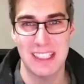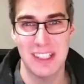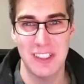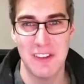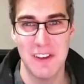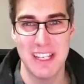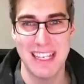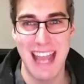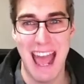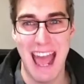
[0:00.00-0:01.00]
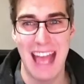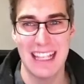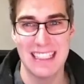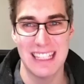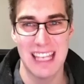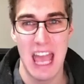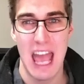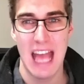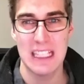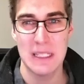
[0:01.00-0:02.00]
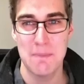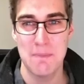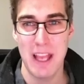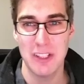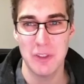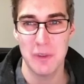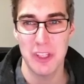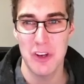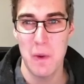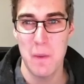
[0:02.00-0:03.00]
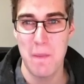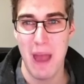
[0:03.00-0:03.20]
It looks fantastic, especially with the new